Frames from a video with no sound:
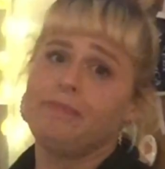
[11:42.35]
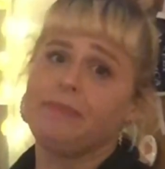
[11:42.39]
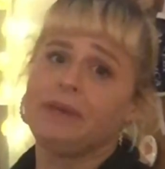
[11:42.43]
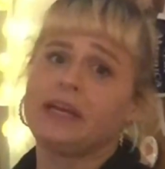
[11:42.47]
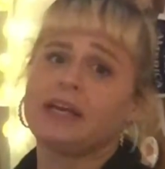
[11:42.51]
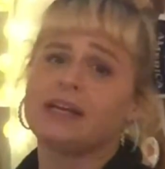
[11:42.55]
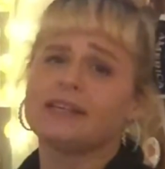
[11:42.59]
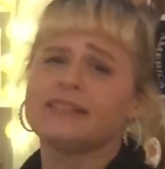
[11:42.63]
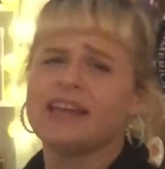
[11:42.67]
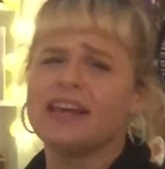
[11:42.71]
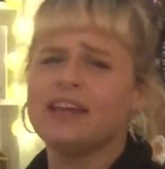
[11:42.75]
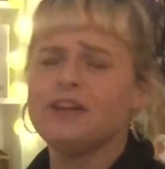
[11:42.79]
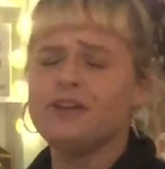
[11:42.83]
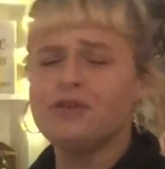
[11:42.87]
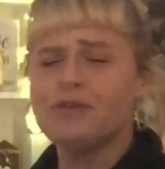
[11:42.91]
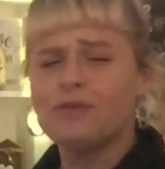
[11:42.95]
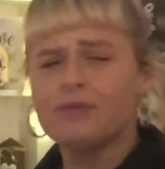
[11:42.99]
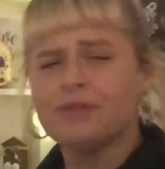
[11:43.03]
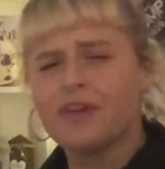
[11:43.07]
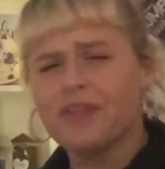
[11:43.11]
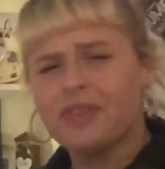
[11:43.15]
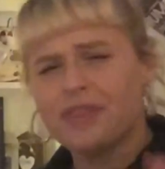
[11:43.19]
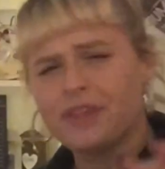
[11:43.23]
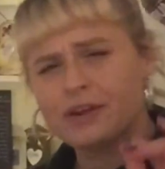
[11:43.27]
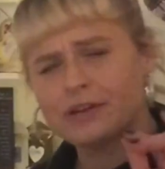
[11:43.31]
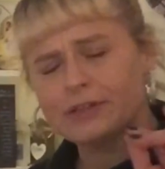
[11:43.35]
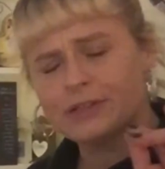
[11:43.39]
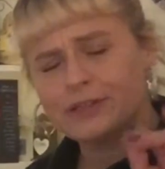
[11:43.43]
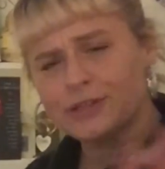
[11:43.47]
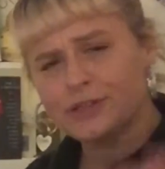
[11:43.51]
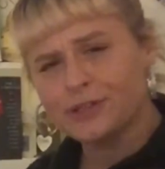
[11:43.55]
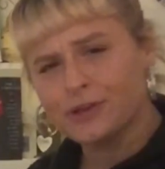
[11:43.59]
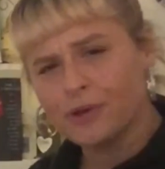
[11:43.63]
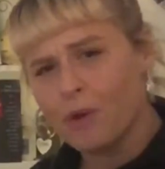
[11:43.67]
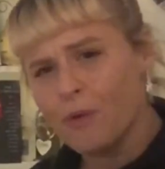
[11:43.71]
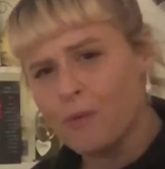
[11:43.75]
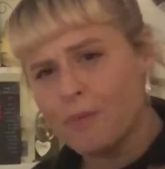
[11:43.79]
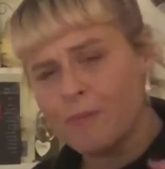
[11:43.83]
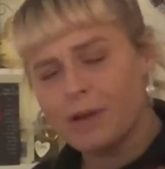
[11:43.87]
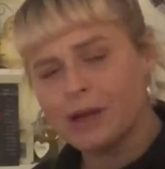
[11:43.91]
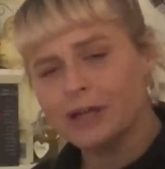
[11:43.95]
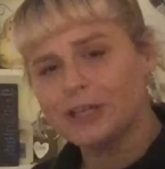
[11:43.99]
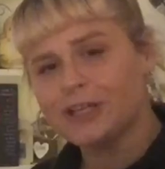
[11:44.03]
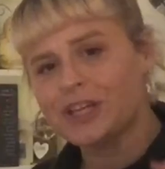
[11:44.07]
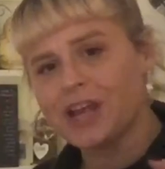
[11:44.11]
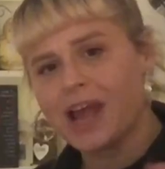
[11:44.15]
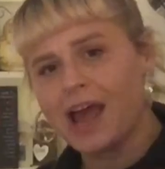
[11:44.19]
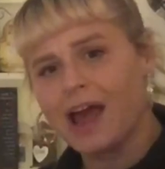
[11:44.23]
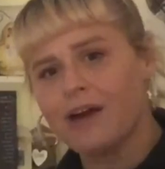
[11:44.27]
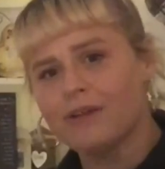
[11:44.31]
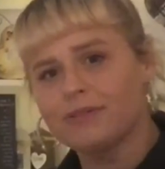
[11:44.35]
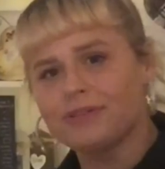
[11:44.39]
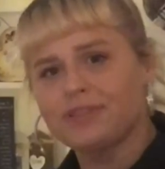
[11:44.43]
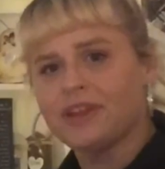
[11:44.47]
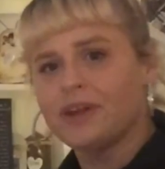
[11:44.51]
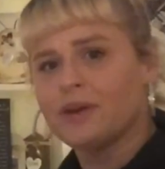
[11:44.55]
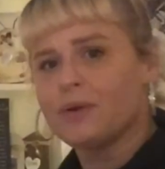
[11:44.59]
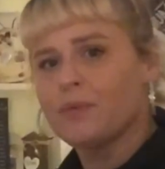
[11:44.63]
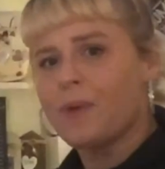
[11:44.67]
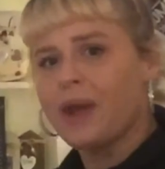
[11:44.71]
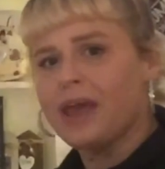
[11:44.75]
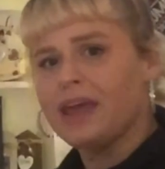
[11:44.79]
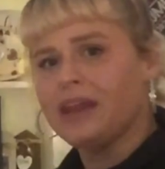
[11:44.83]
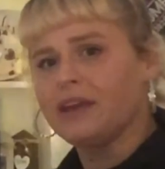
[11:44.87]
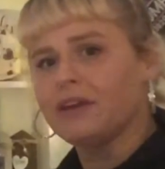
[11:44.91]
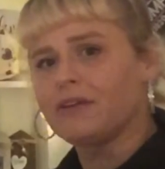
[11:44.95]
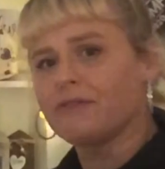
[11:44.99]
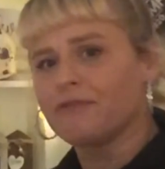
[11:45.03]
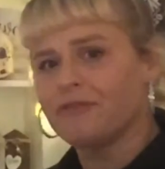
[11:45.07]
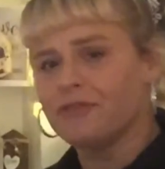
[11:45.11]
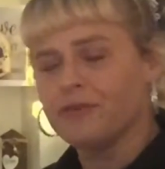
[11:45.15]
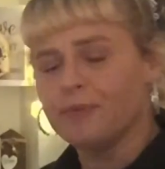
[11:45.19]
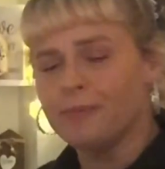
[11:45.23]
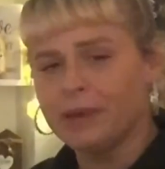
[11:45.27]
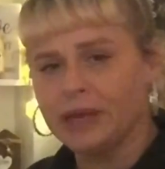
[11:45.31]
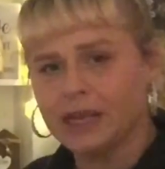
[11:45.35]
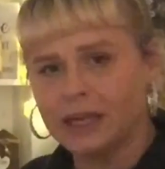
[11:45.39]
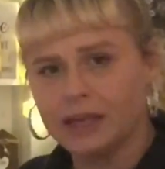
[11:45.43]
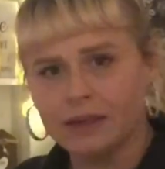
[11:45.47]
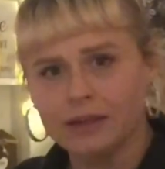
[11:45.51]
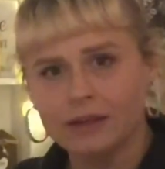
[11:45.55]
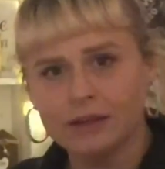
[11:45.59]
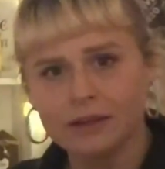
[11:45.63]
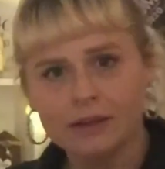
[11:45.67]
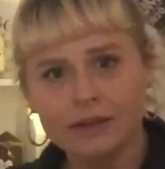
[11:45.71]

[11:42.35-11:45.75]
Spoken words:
because I knew that there's so much out there waiting for me.